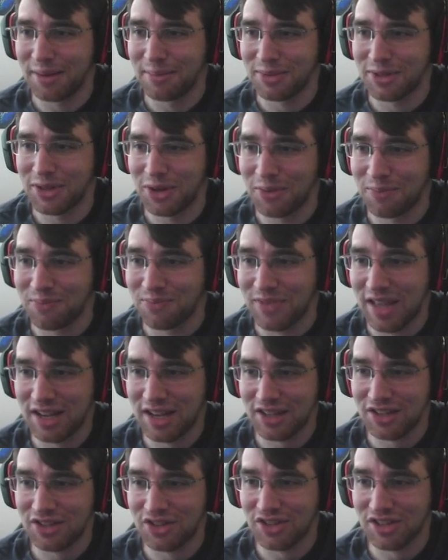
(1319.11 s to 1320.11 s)
So
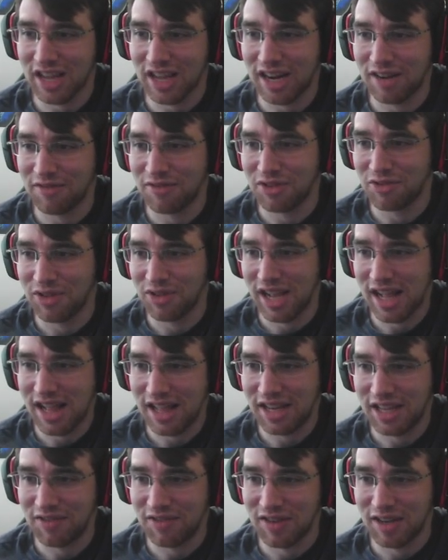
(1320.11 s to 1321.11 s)
that is just kind of the
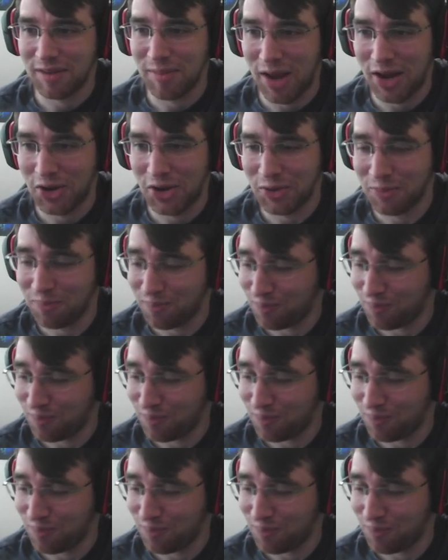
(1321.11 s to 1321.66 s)
reality of Commander.